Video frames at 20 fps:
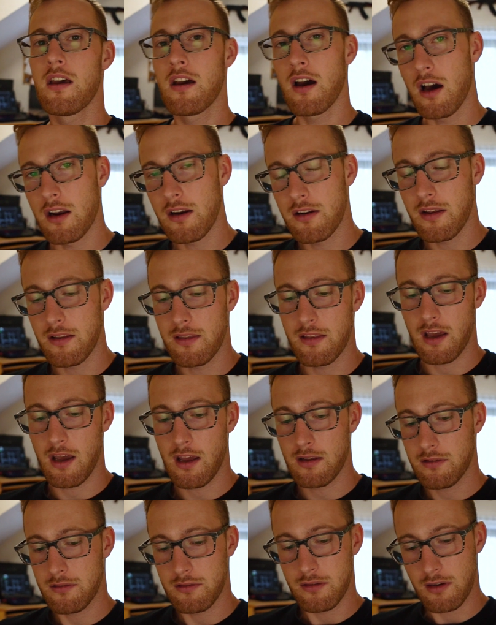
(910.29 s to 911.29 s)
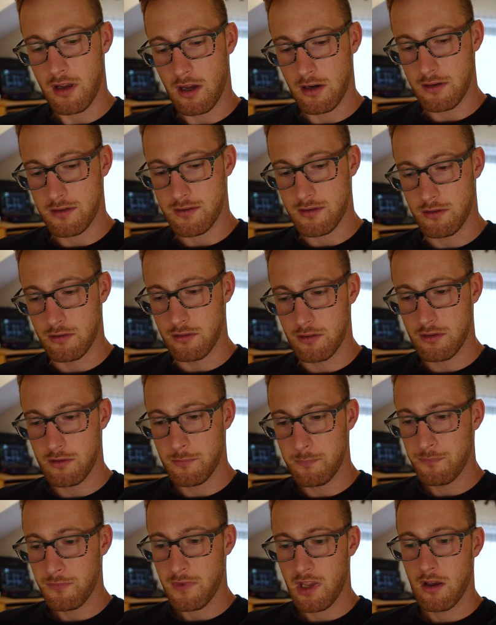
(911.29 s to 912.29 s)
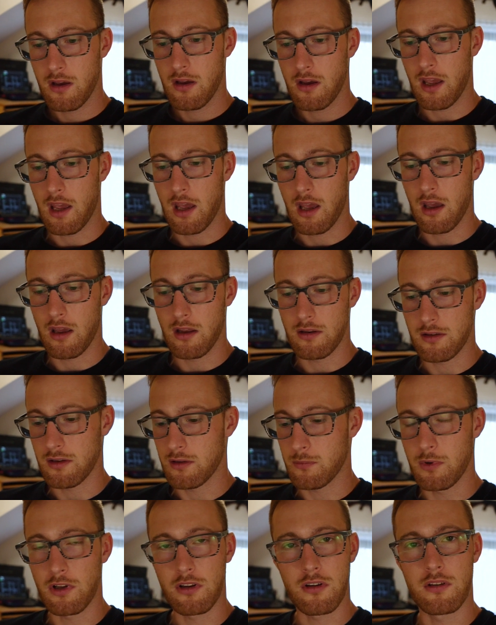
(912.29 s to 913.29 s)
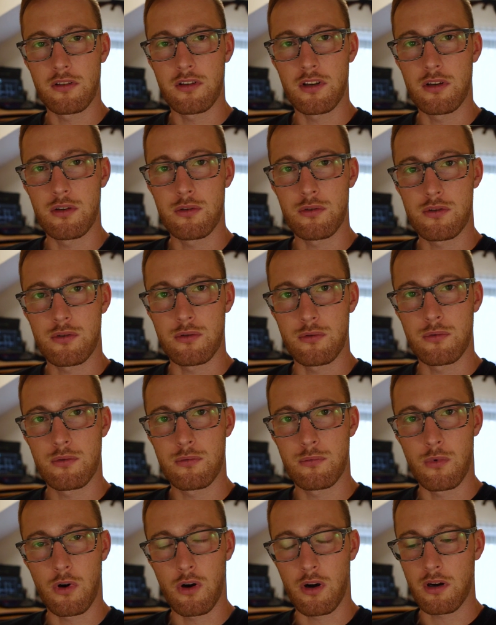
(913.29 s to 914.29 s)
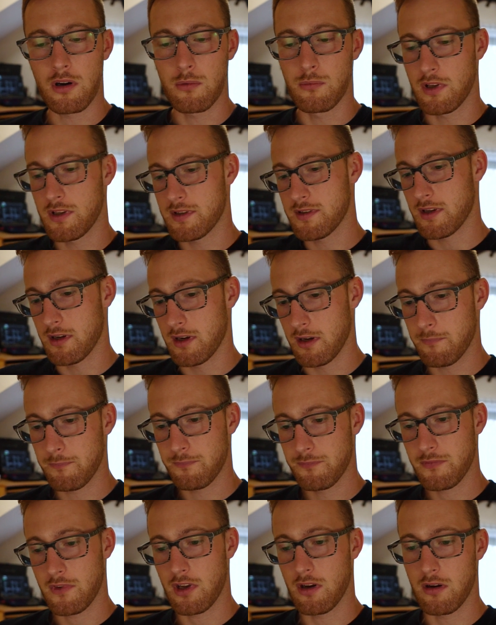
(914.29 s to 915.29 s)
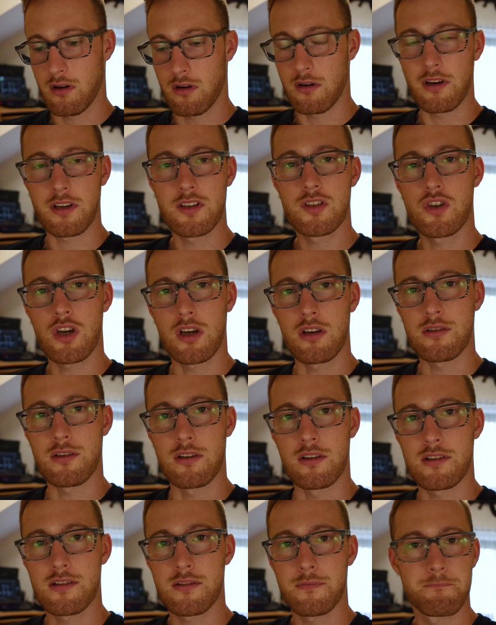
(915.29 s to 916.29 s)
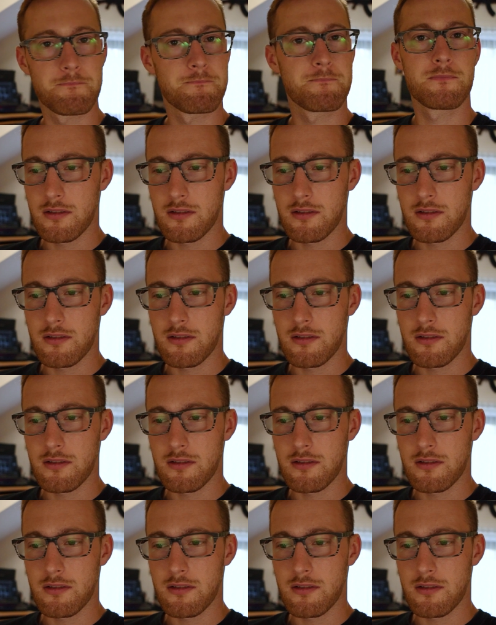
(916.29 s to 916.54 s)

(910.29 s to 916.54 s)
Other than that, the gun is good and it will continue to work once I exchange this.